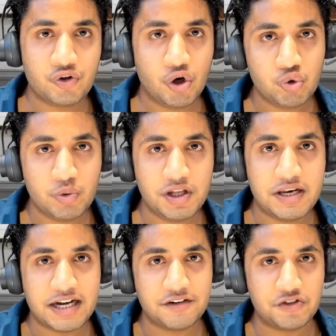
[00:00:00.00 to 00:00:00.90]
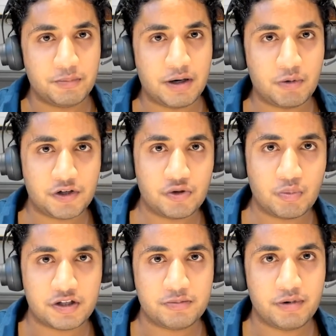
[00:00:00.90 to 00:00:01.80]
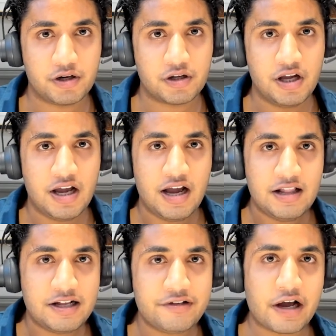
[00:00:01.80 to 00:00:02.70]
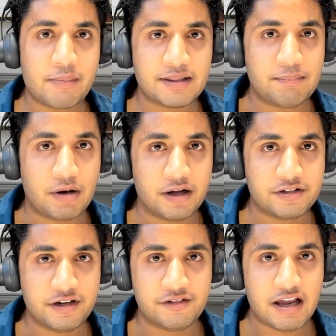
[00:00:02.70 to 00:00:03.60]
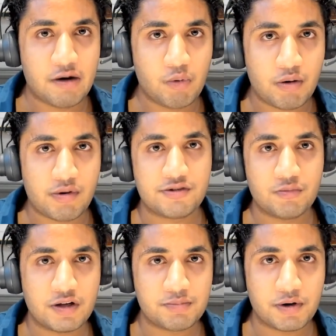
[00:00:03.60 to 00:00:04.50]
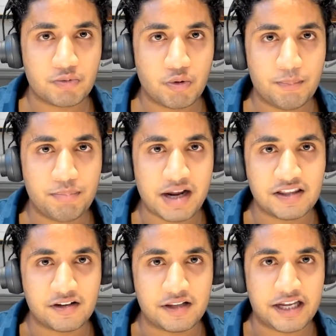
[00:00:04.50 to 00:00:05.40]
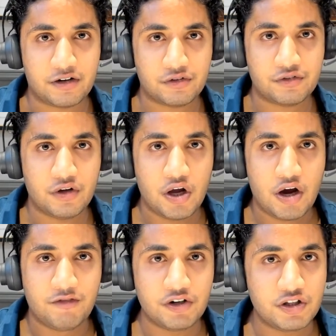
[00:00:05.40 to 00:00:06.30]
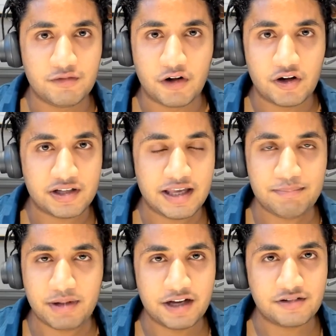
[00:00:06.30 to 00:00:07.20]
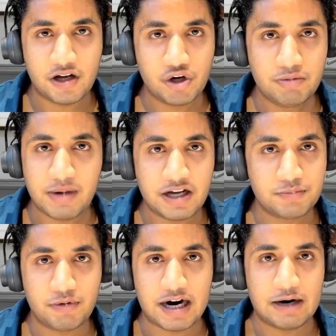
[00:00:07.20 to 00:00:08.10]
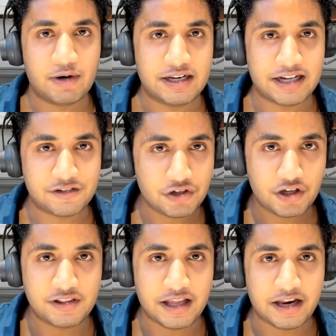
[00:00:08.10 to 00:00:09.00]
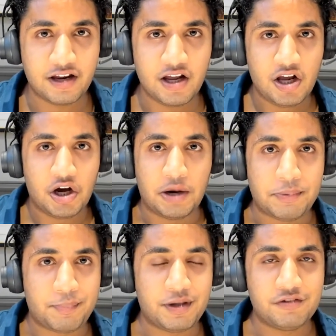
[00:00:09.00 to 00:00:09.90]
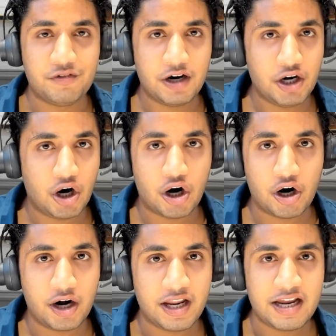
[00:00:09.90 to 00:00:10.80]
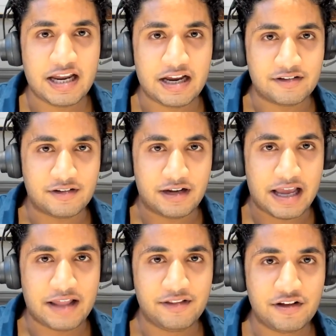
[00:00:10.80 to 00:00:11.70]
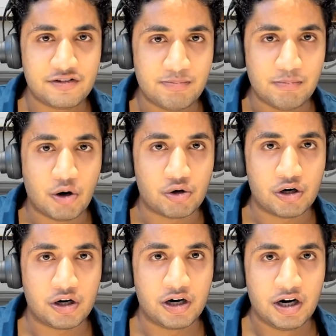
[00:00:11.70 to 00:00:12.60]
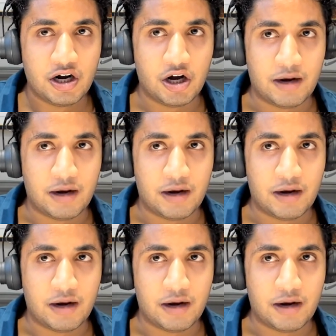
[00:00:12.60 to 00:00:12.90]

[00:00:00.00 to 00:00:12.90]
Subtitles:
So those were the negatives about Russell Westbrook. Let's talk about the positives and what Russell Westbrook will bring to the Lakers. First of all, he plays 100 miles per hour. That's a good thing. He plays very hard. He has an endless motor.